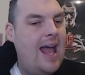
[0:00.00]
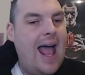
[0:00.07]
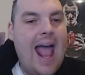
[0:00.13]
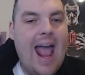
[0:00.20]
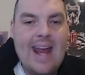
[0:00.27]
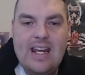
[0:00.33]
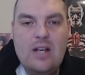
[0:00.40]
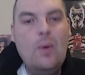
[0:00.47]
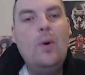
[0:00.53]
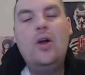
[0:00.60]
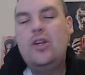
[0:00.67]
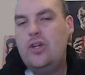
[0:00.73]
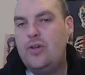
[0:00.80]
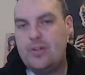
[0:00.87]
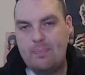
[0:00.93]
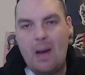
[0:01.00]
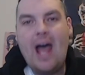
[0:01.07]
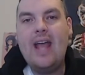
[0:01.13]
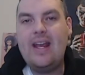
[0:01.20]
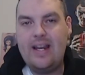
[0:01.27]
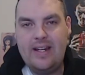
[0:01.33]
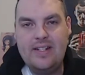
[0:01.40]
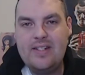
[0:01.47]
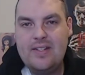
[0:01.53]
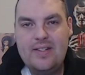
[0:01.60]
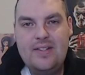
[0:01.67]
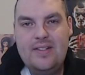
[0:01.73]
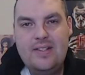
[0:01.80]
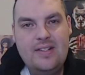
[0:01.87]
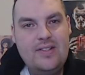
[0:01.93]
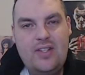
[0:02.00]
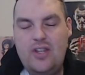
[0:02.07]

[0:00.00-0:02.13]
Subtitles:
anyone who's paid to